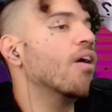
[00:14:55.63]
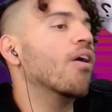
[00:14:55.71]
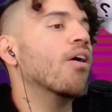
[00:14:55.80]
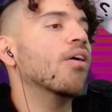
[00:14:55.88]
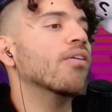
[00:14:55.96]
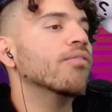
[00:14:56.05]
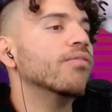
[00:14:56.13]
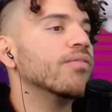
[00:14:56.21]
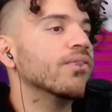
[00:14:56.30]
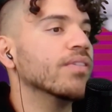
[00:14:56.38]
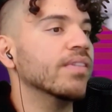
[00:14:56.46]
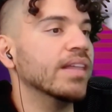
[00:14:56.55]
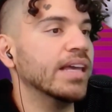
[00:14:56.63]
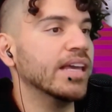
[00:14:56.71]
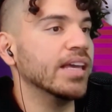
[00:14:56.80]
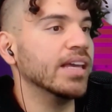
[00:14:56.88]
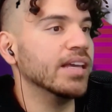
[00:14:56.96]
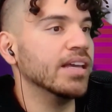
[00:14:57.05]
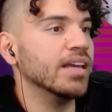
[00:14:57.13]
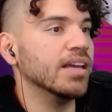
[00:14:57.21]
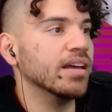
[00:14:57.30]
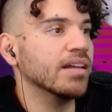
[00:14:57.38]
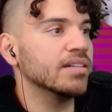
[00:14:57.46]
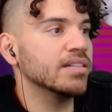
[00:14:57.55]
of
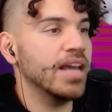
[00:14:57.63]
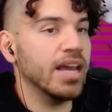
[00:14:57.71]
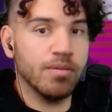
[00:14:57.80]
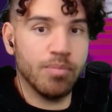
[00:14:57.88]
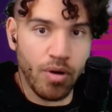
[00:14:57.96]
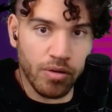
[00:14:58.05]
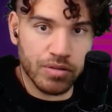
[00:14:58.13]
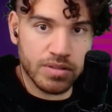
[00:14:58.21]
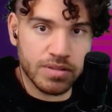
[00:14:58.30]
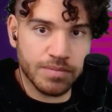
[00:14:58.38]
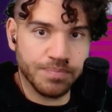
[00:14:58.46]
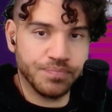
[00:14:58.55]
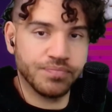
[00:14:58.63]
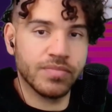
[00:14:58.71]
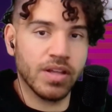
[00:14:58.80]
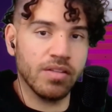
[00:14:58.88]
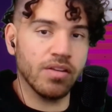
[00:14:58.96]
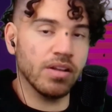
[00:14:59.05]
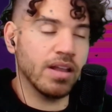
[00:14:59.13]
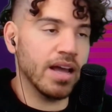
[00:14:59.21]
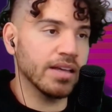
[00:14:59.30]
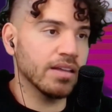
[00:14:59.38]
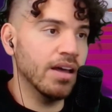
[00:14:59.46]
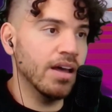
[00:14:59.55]
the tech bros. So
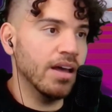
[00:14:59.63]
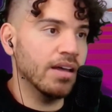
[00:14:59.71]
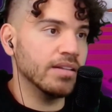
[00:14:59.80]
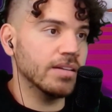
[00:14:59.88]
like the